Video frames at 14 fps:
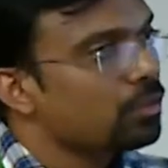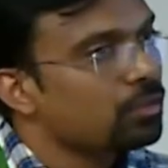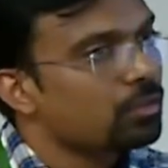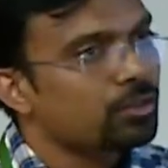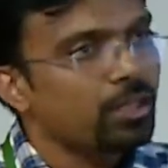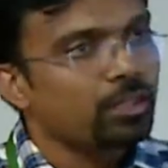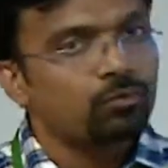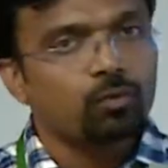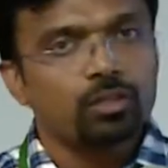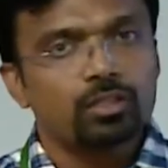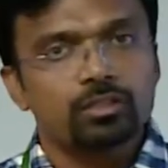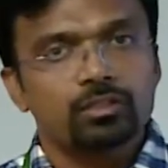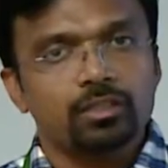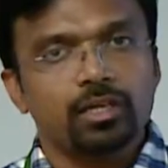That
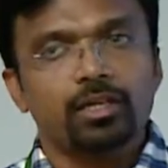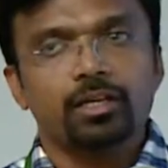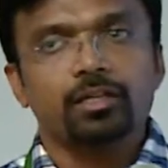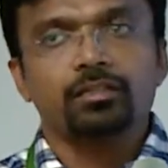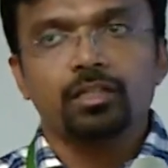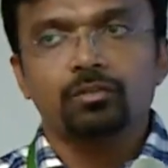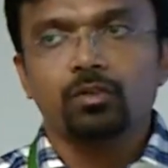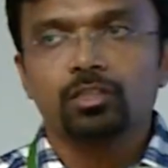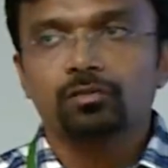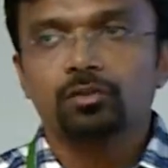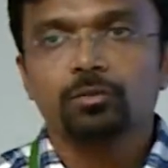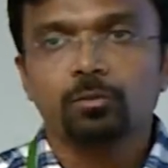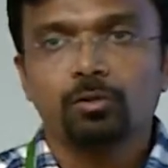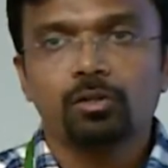works for
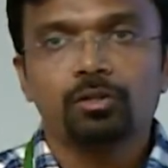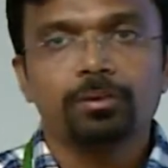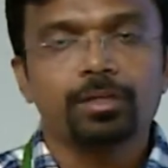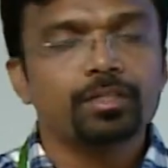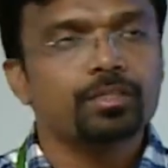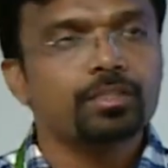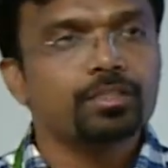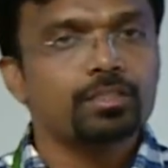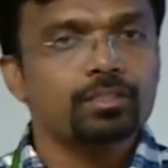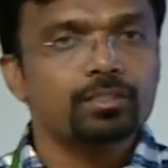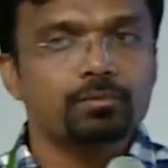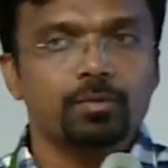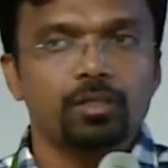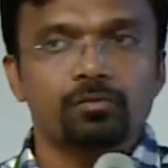small
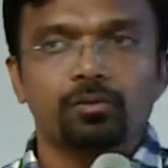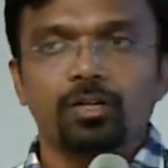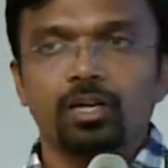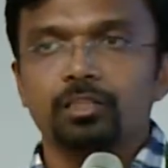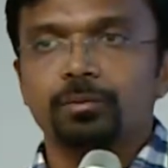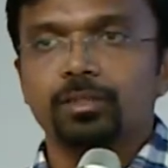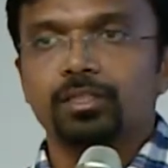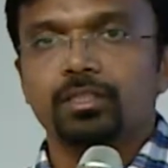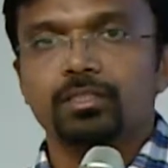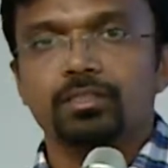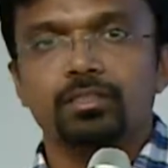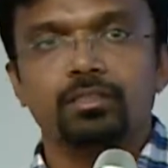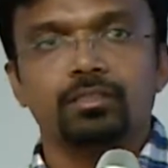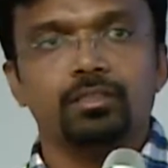maintenances, but for large
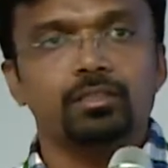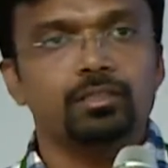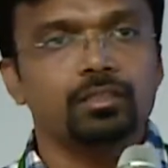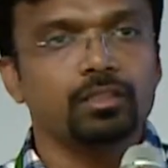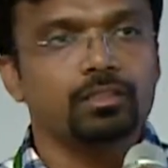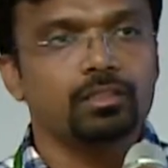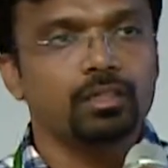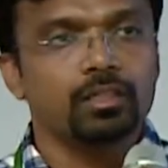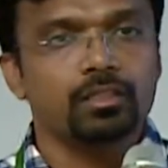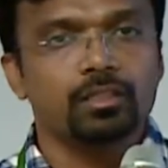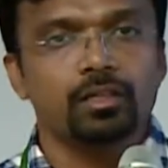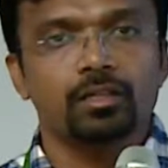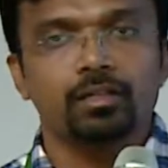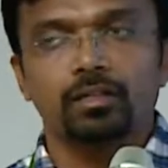maintenances,
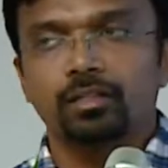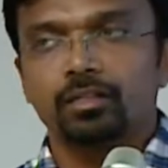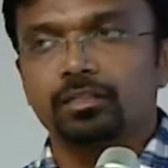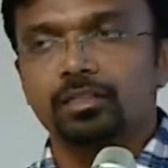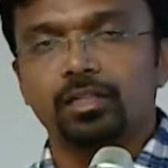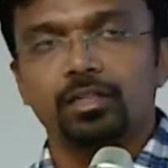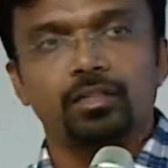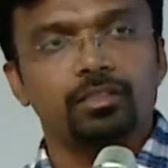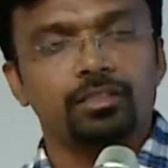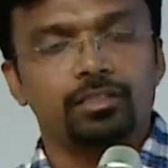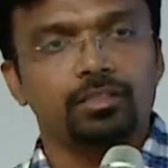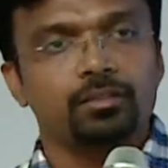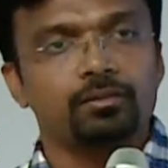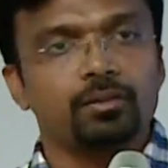it's
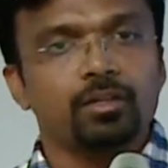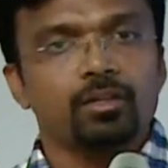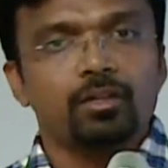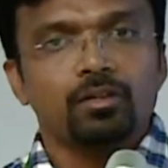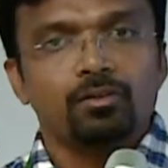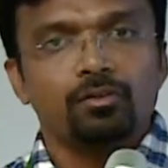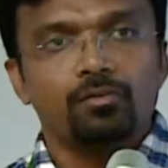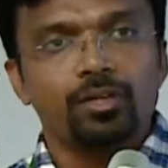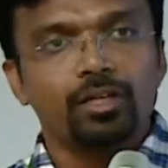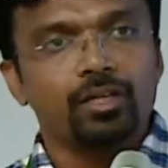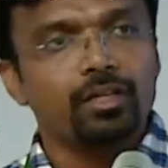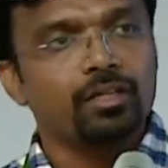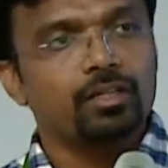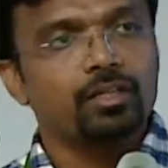a
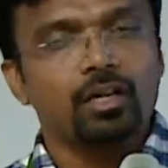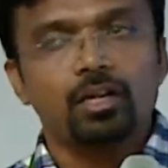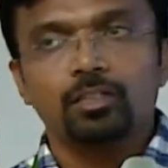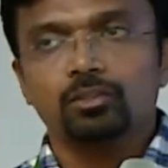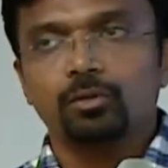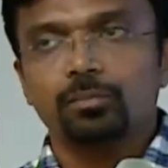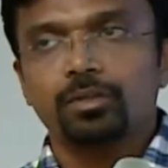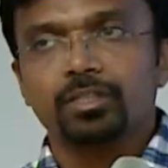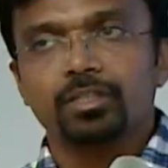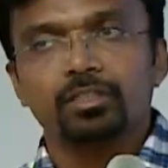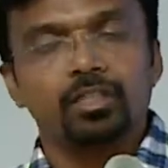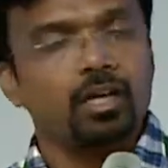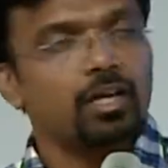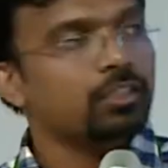very large operation,
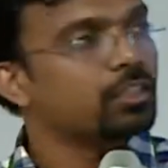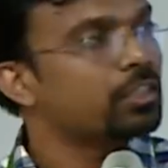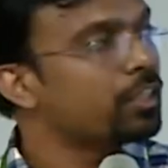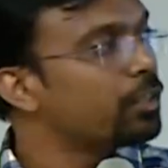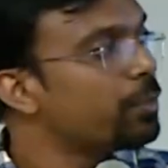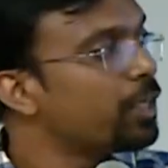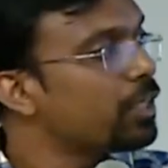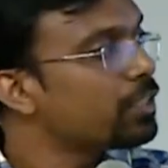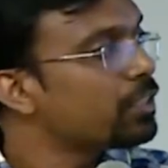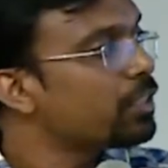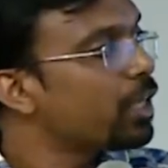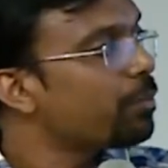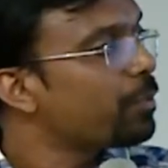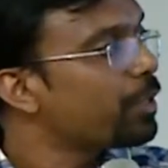large rebalance
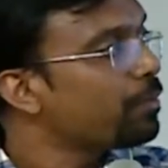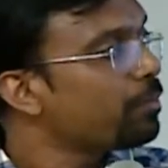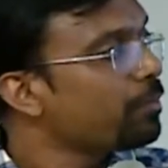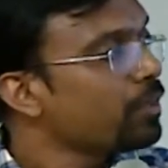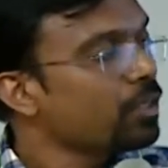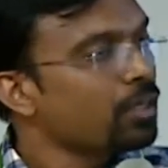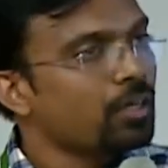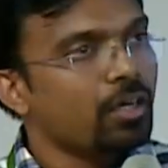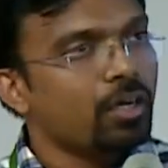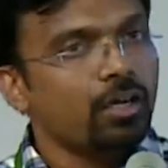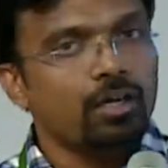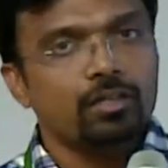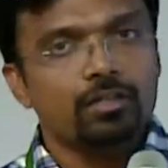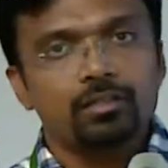happening,
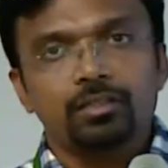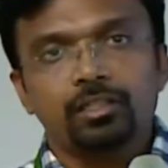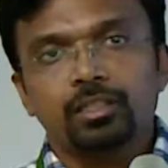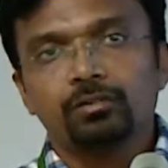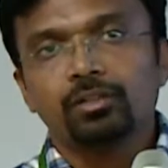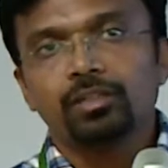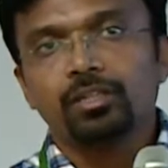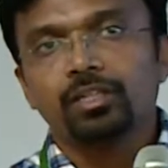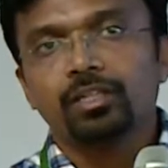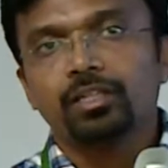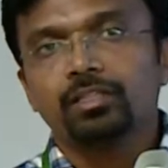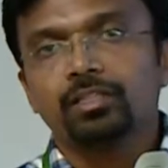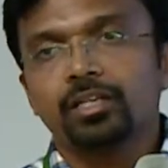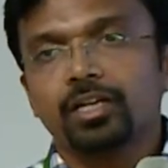and it will
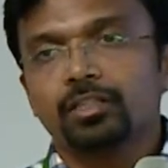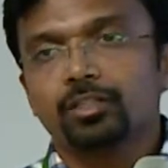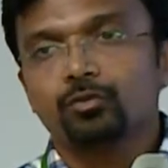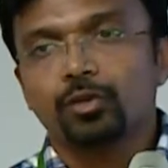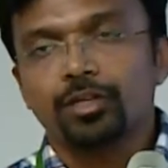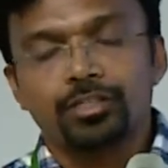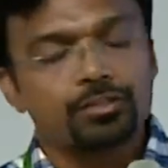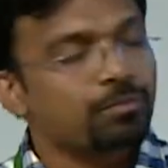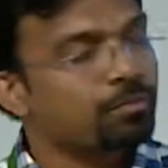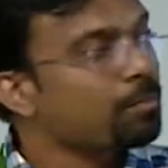rewrite the data twice.